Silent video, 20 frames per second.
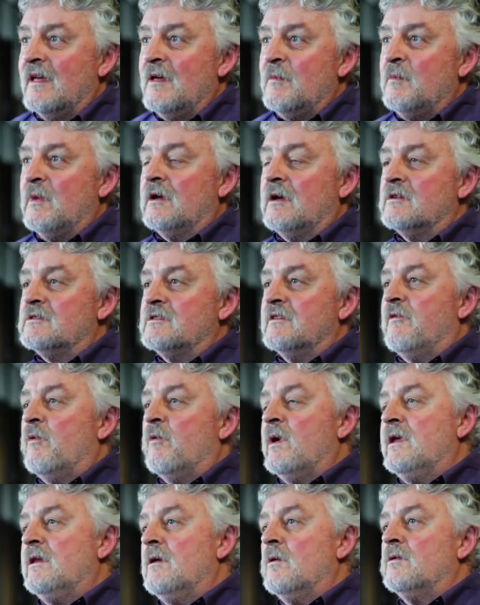because if
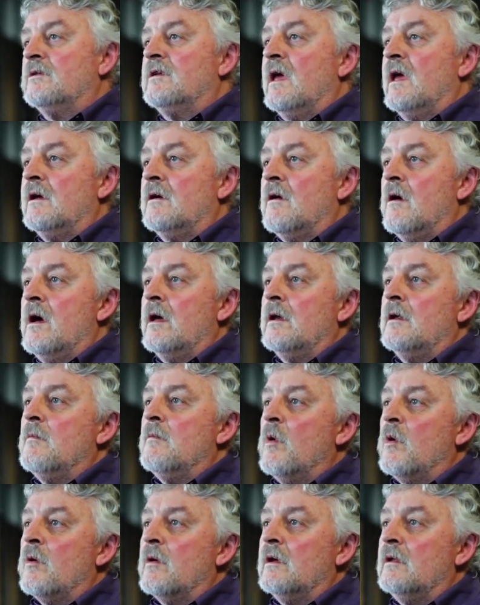we don't take on a
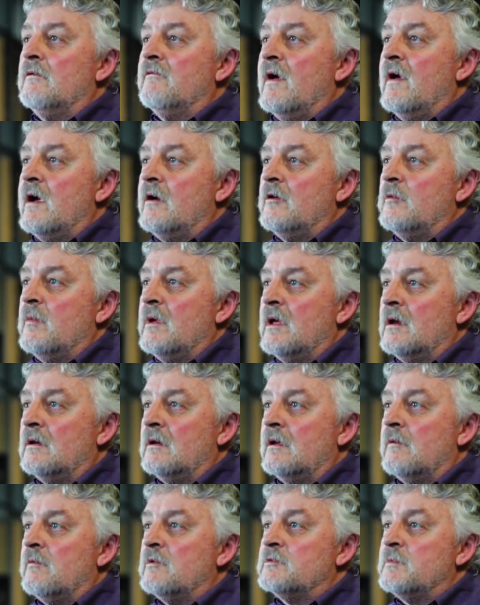more
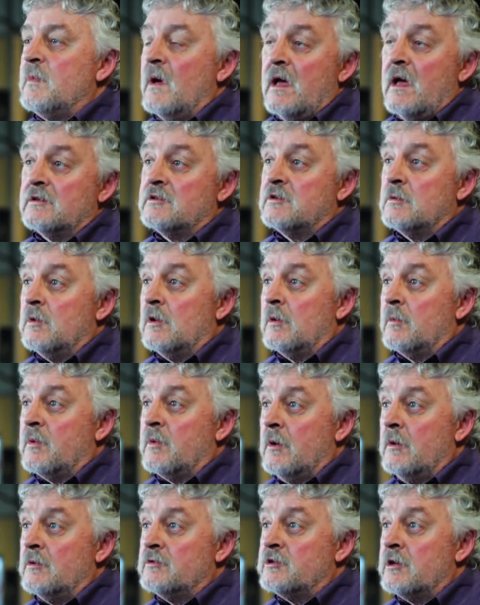environmentally responsible
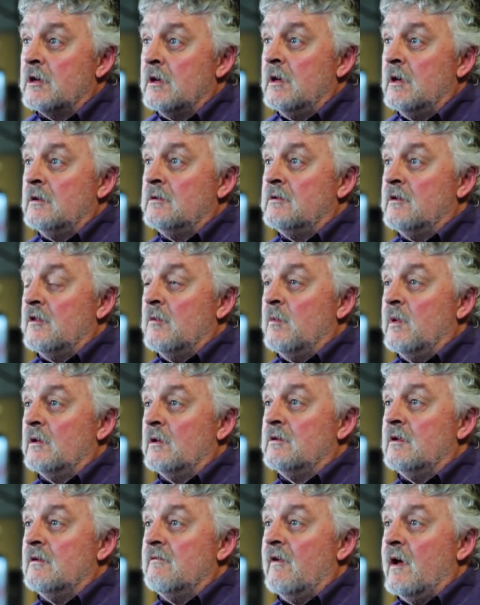approach to the
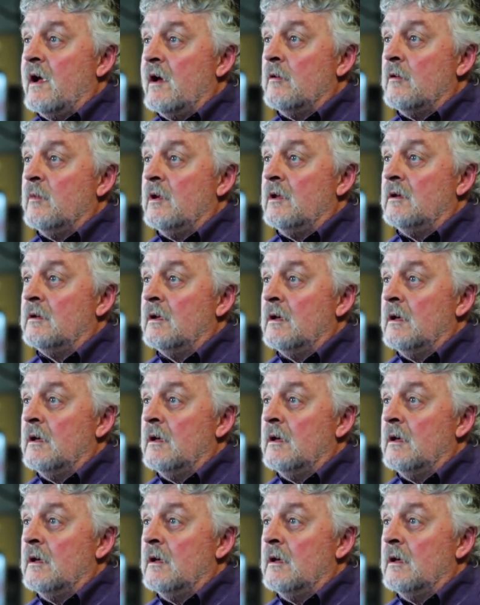built environment,